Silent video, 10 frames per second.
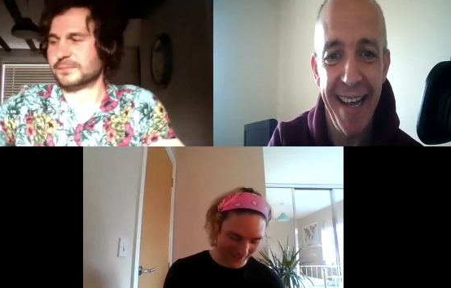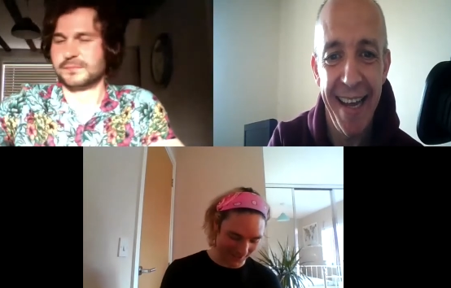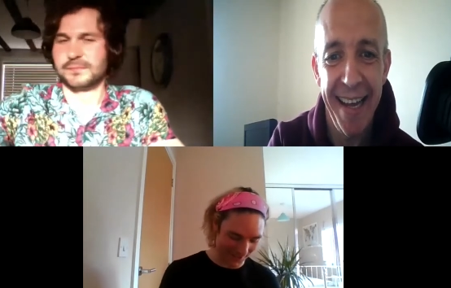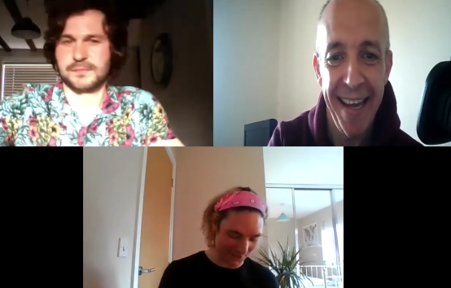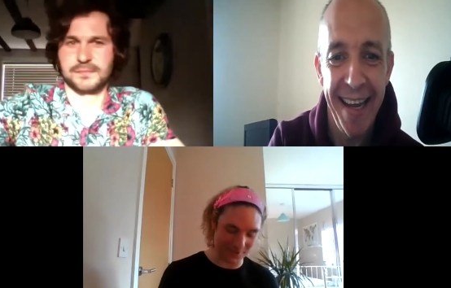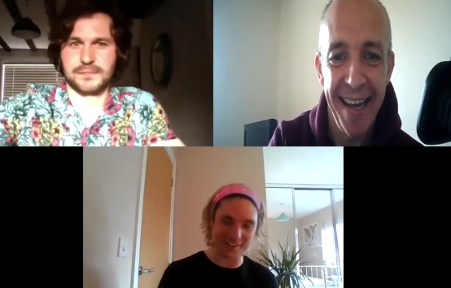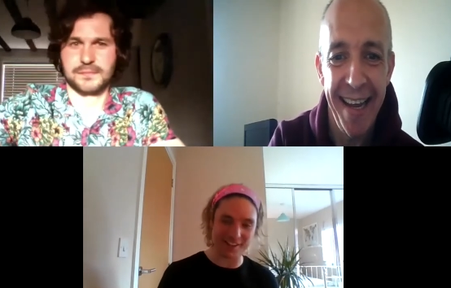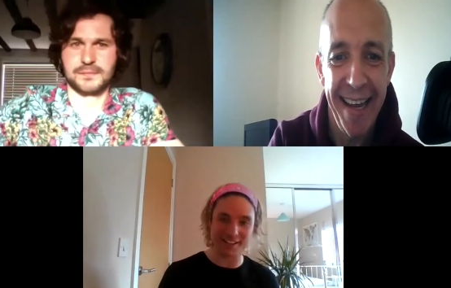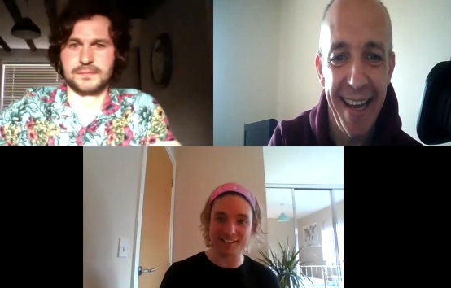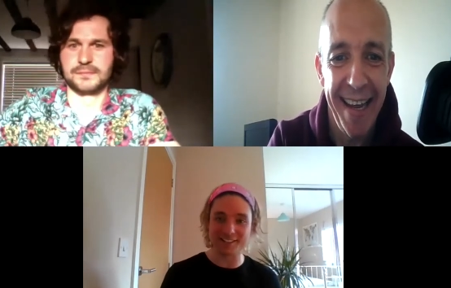Speaker 1: excuse that
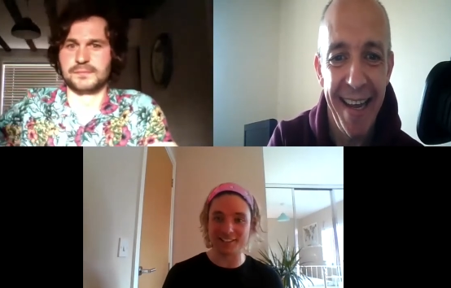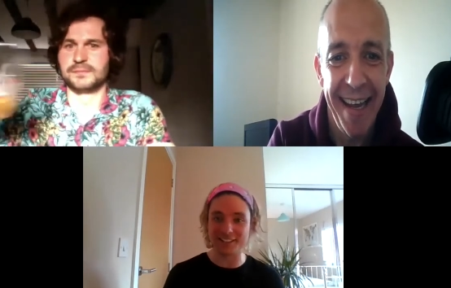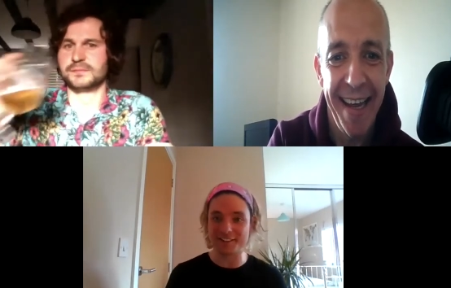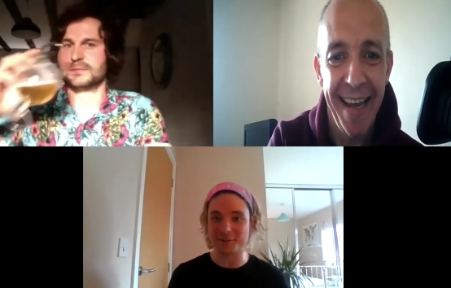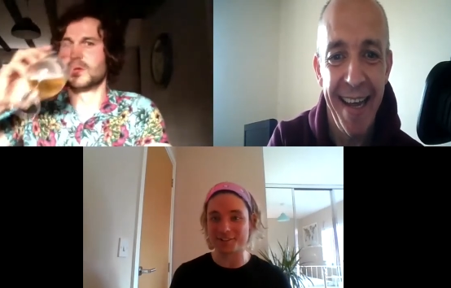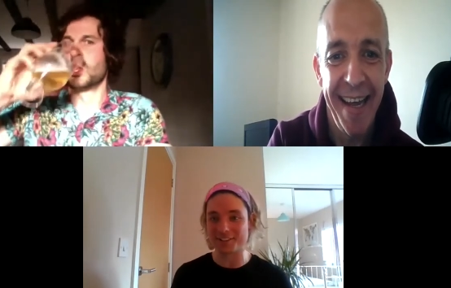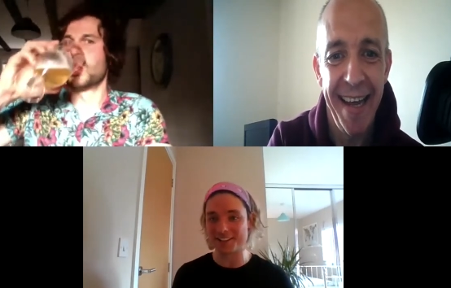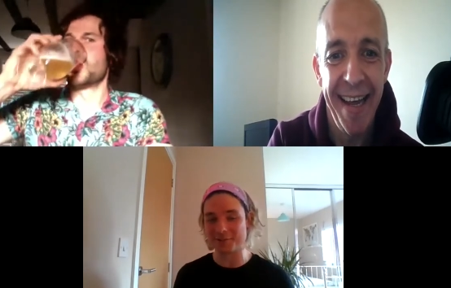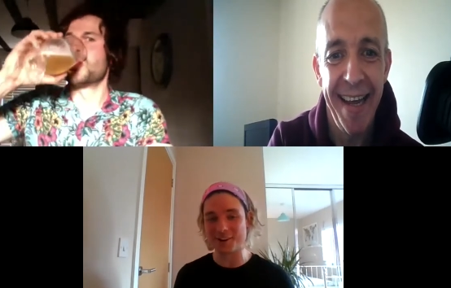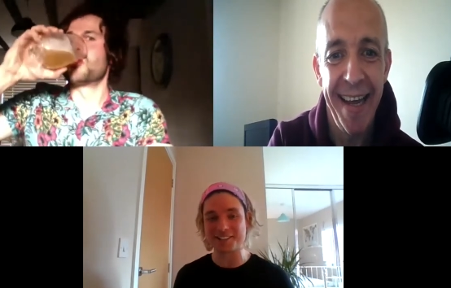they needed to leave because they
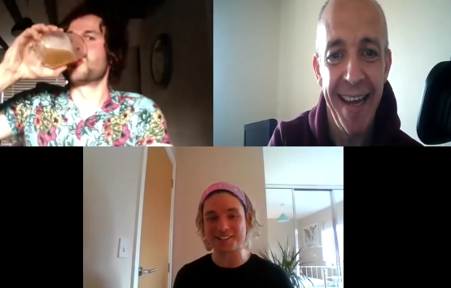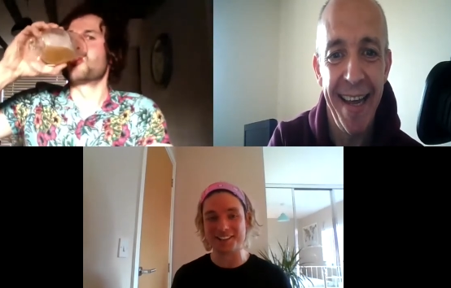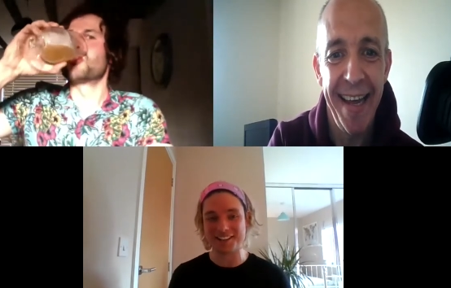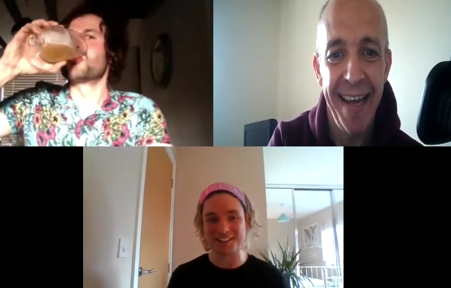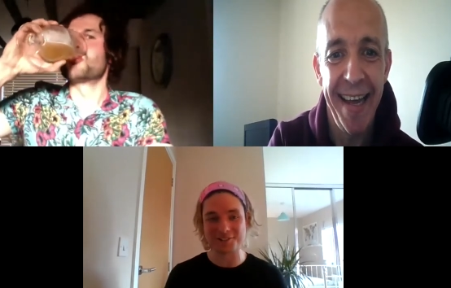had a rat in their